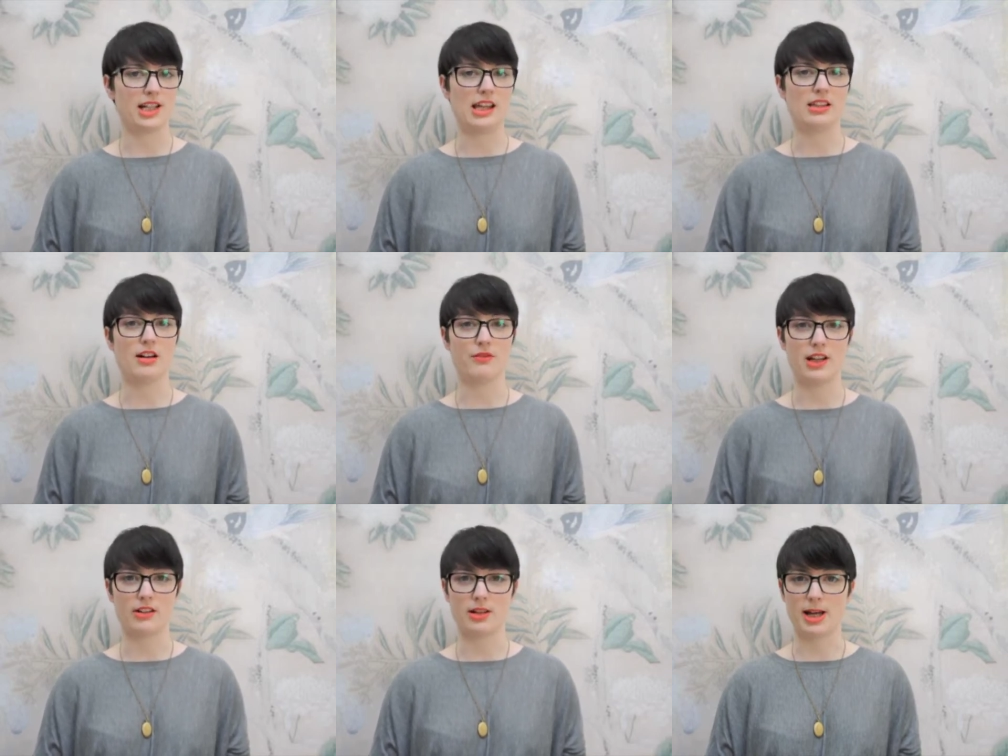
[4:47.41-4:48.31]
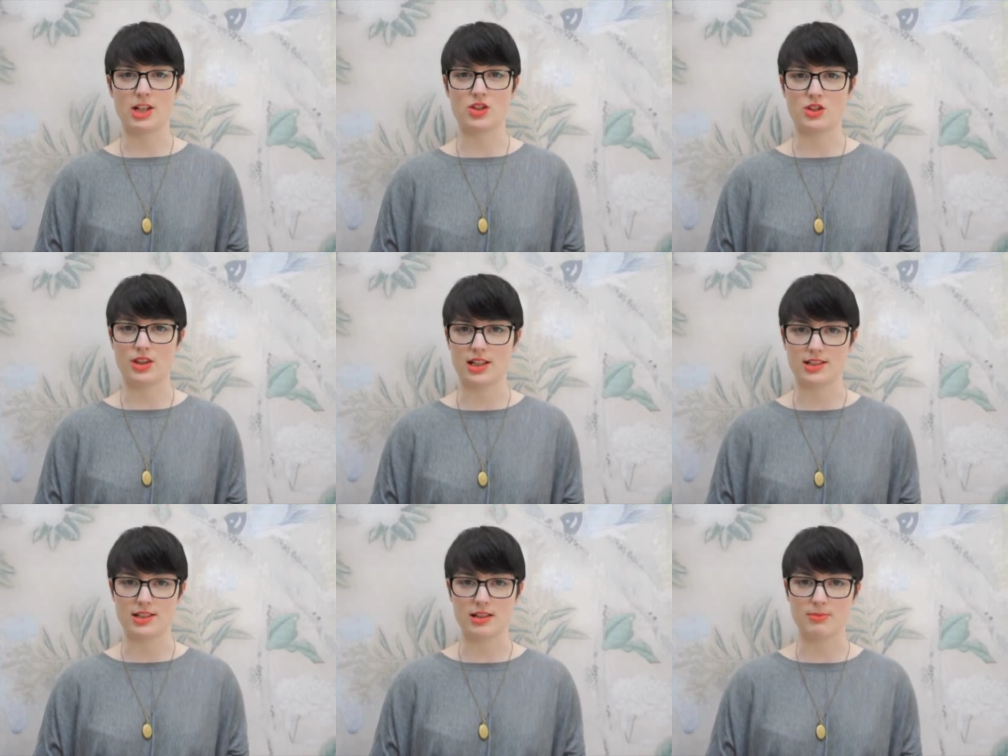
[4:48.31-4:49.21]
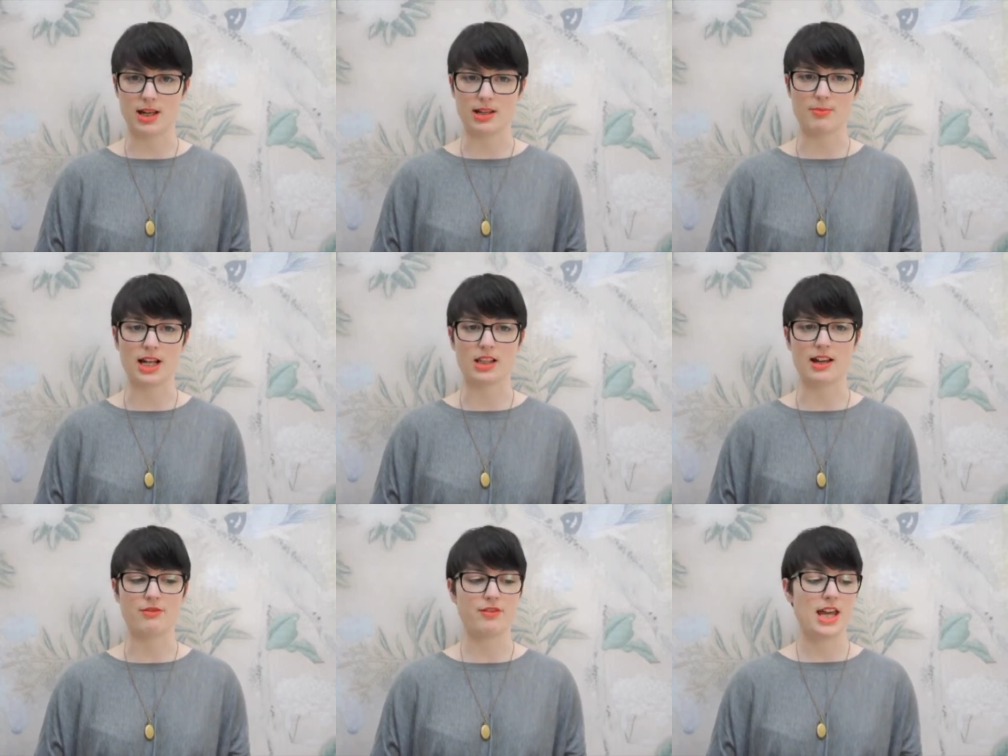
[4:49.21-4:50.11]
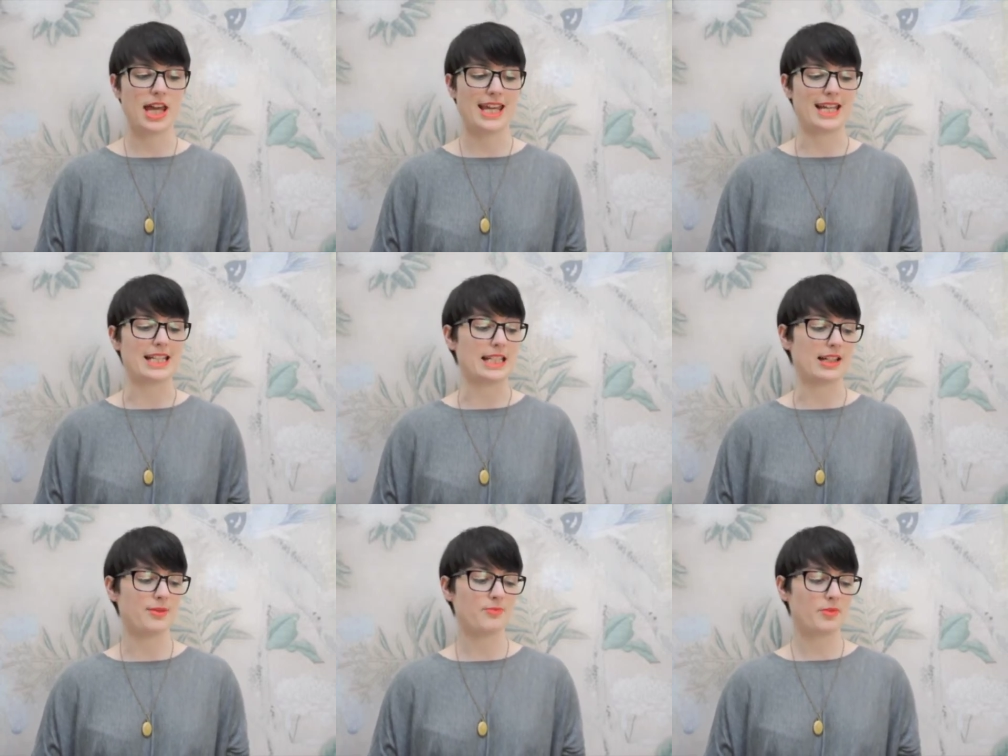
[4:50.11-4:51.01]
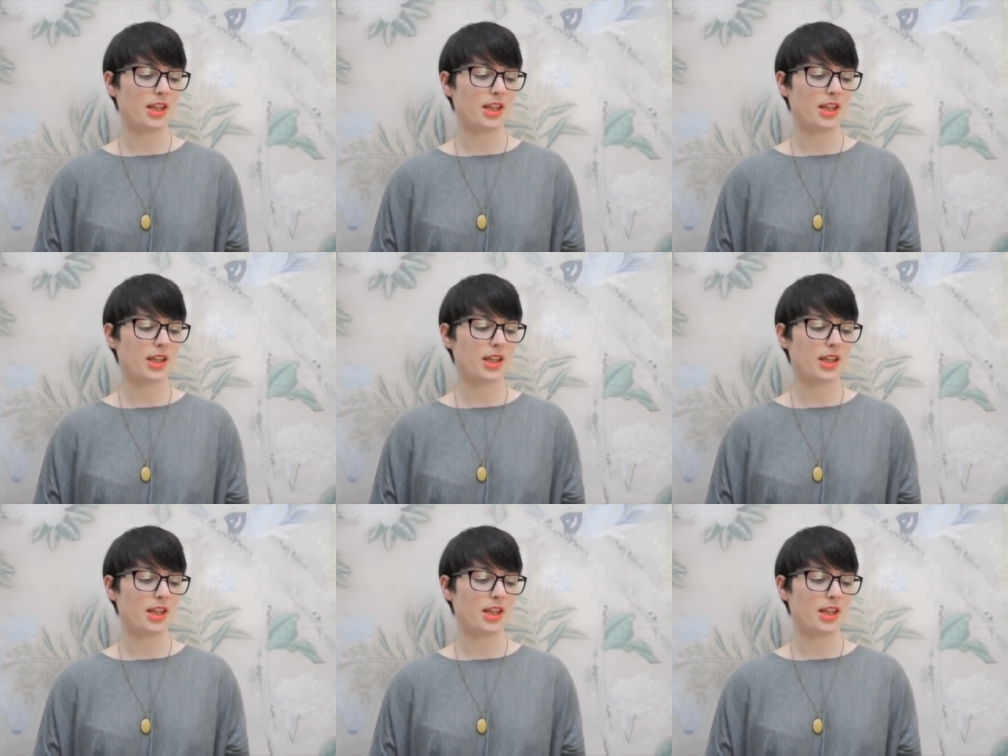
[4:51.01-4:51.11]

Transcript: I love hearing about new things that can make my life easier.